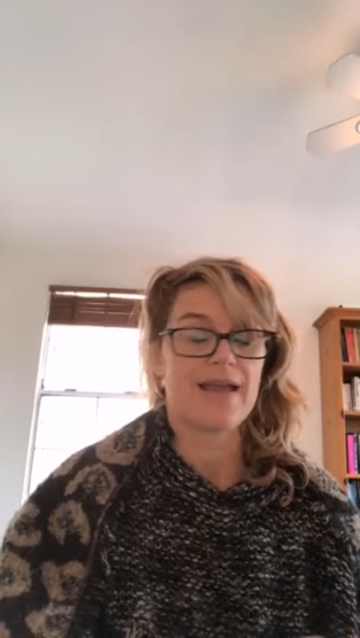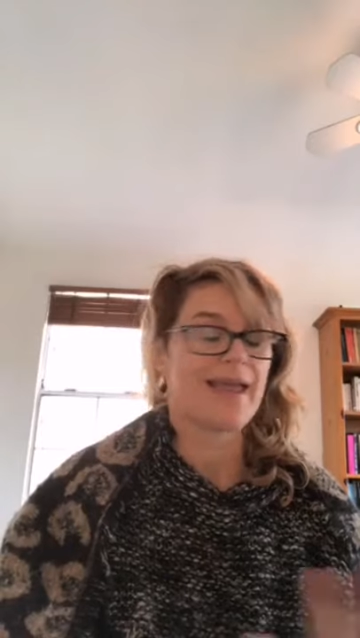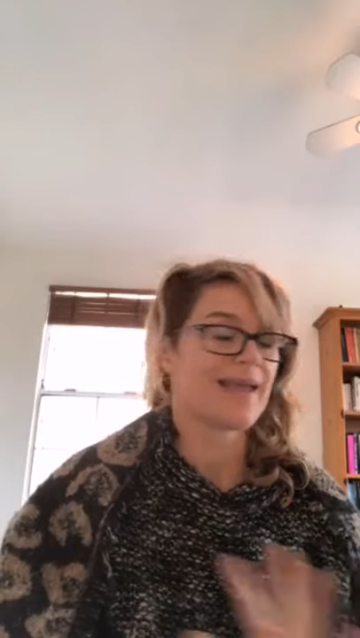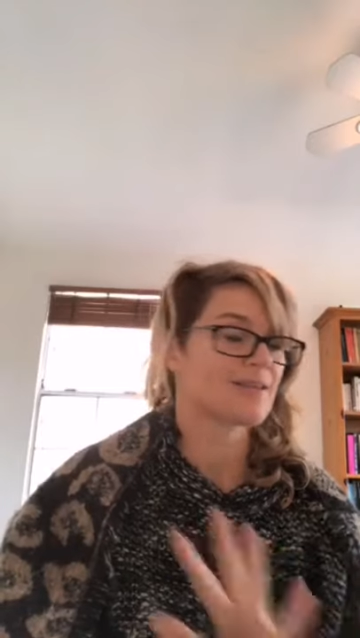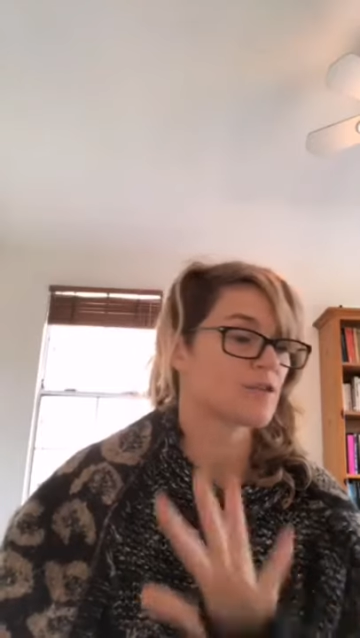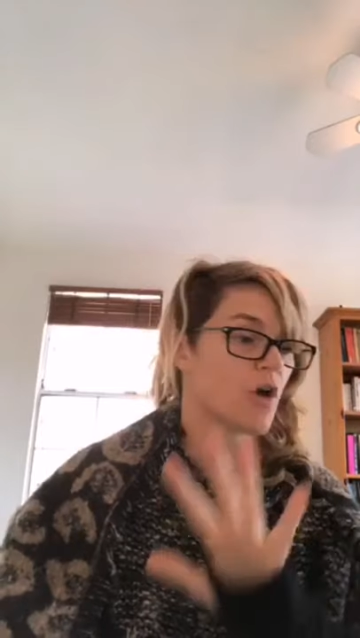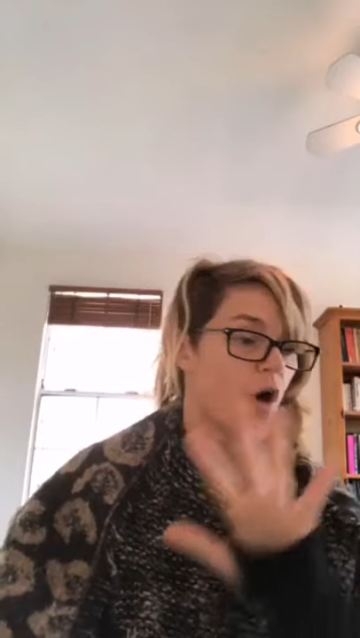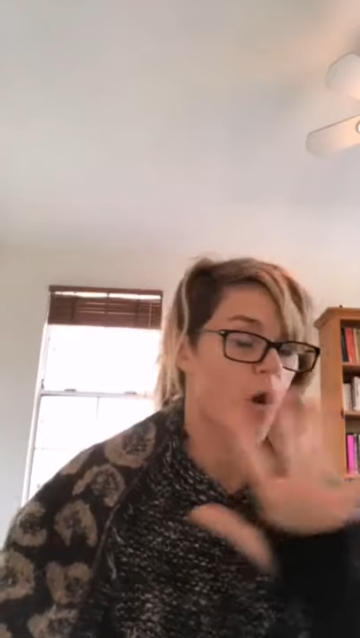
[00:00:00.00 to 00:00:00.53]

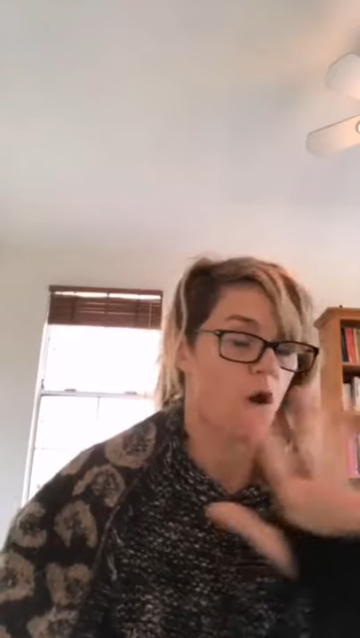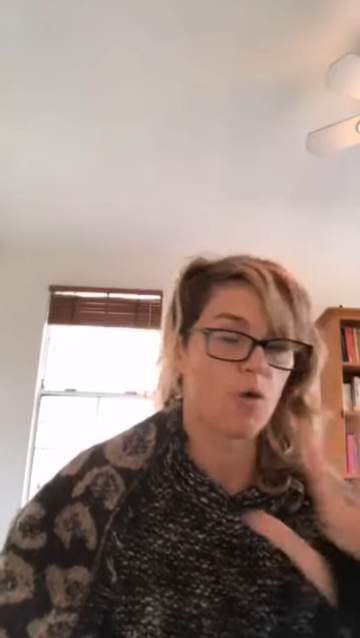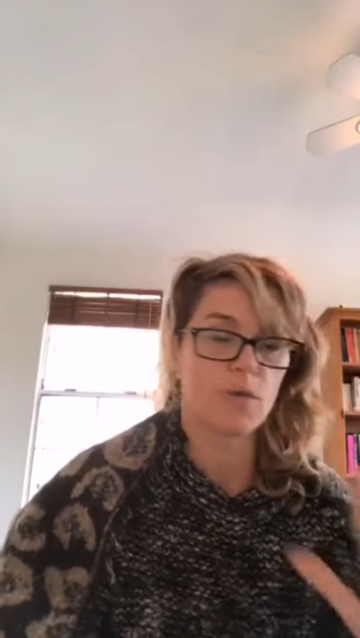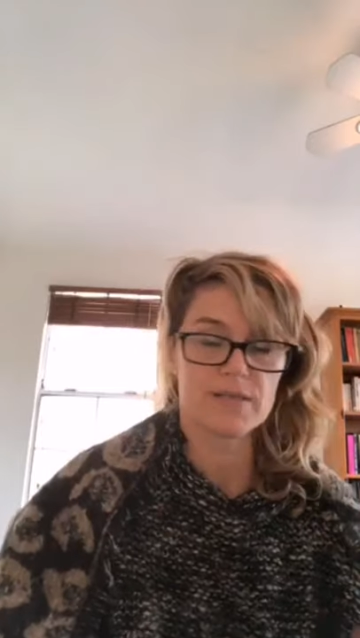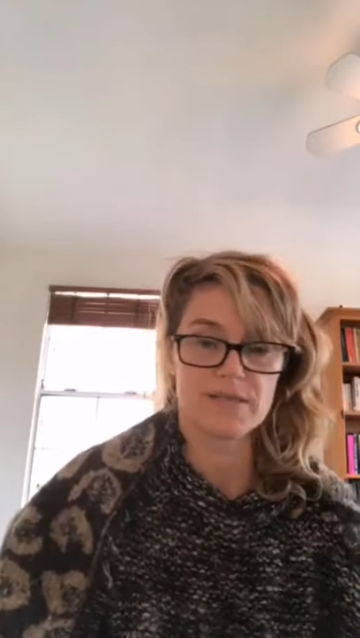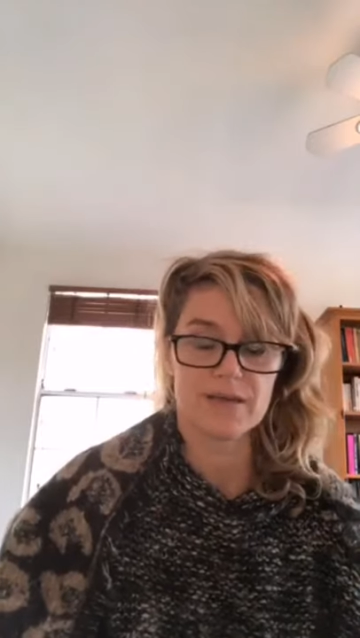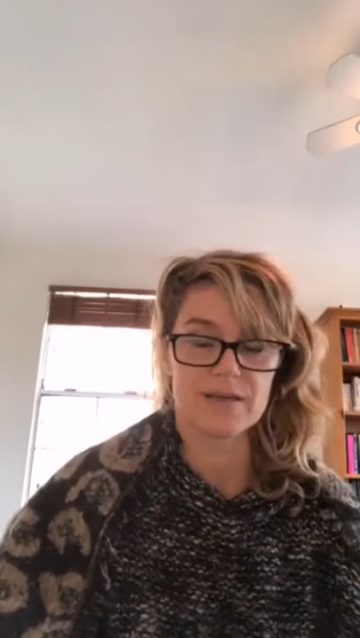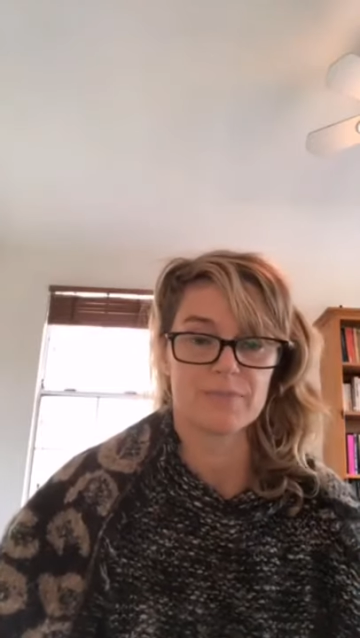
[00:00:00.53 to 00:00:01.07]
It's
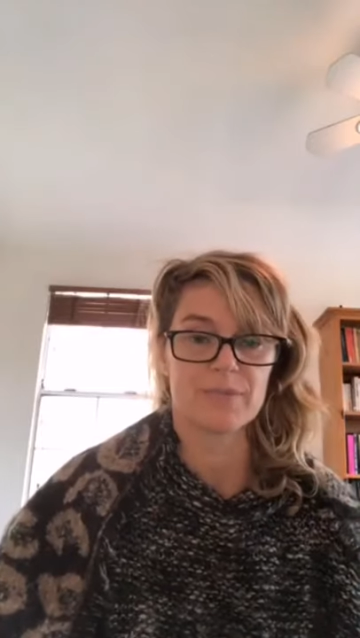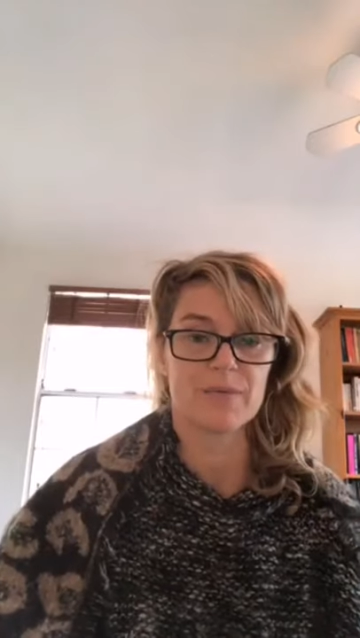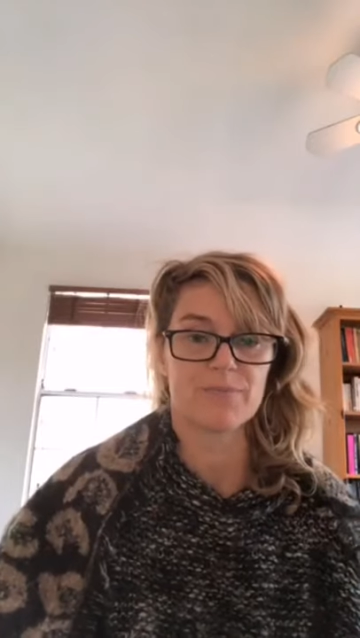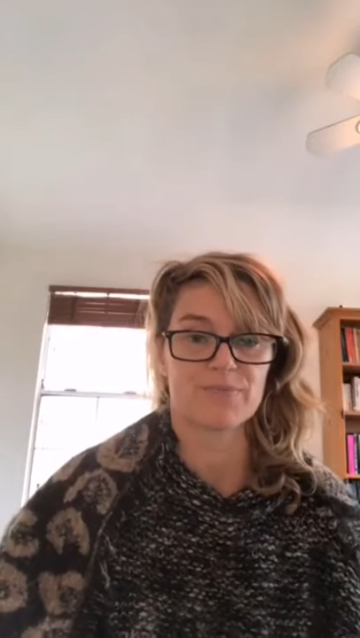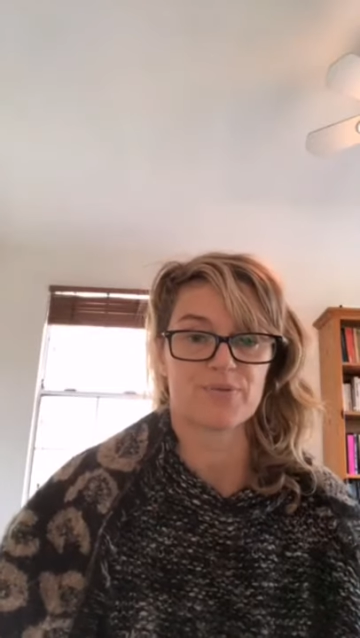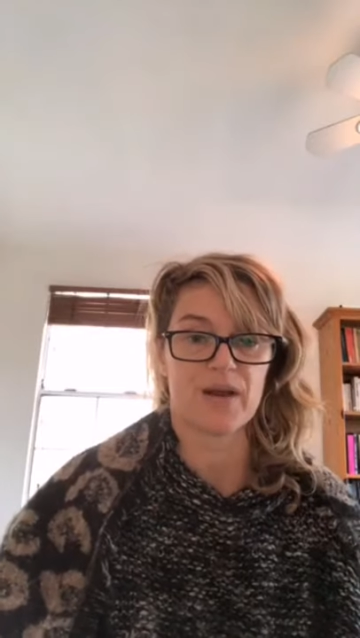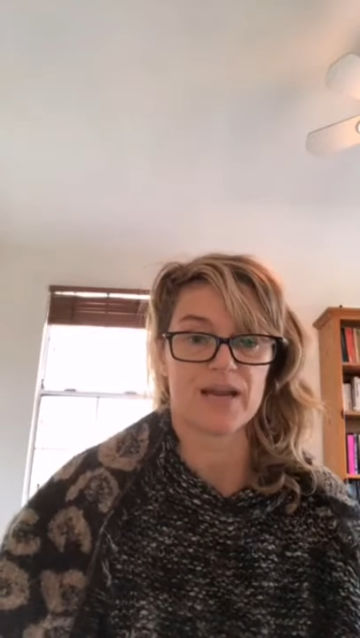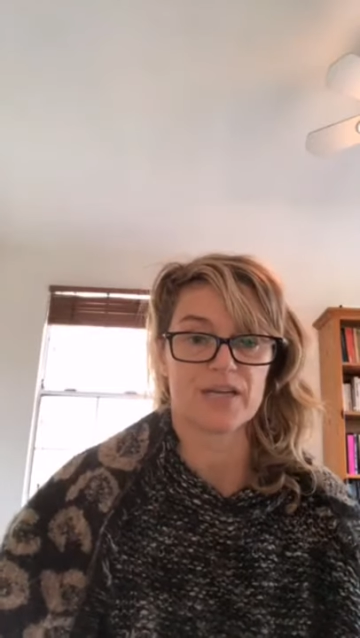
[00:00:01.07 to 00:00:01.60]
always going to be
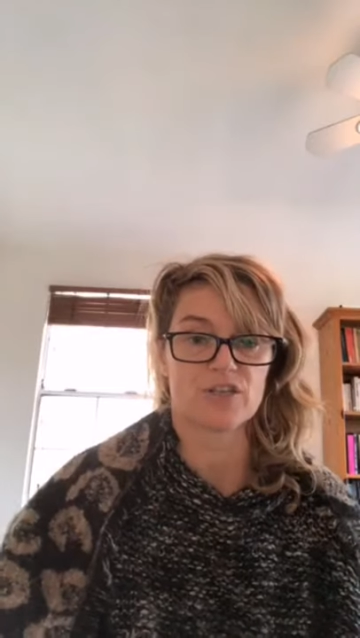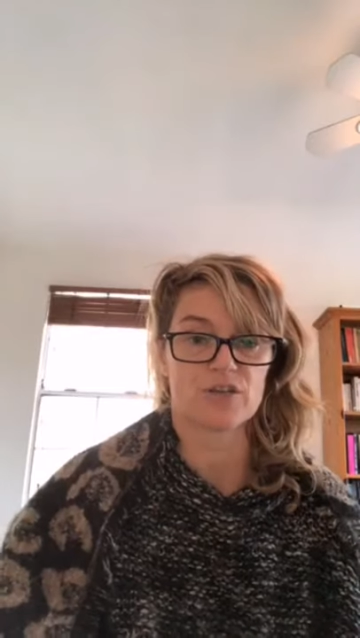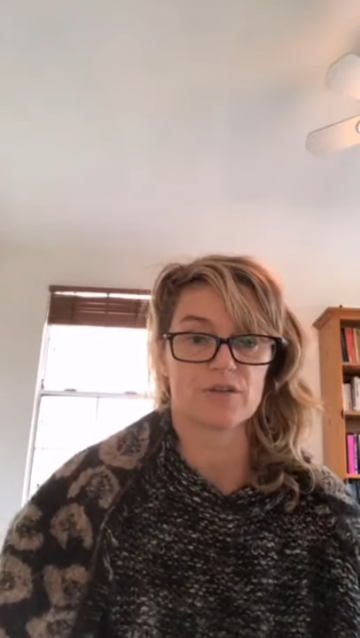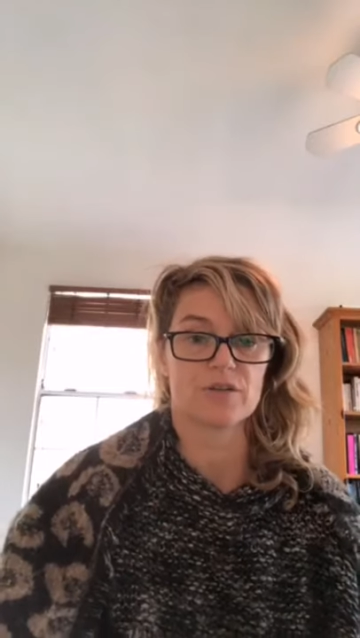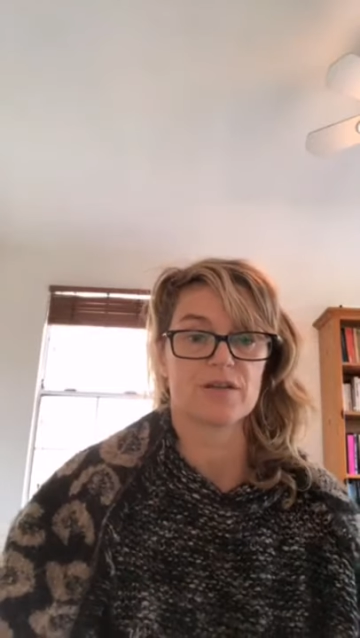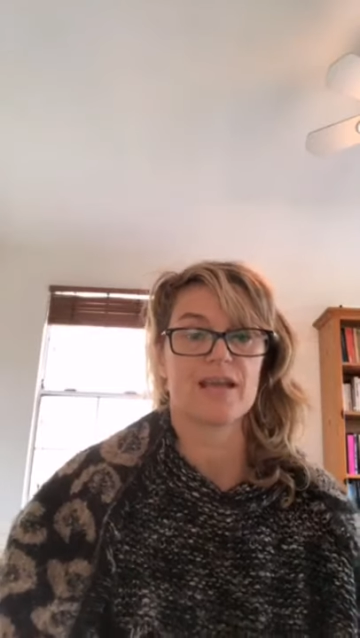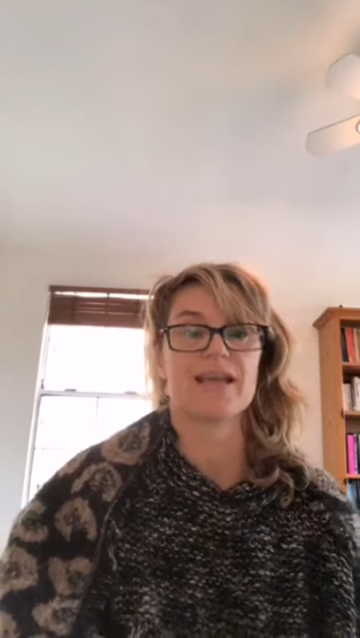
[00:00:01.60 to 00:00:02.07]
pressured.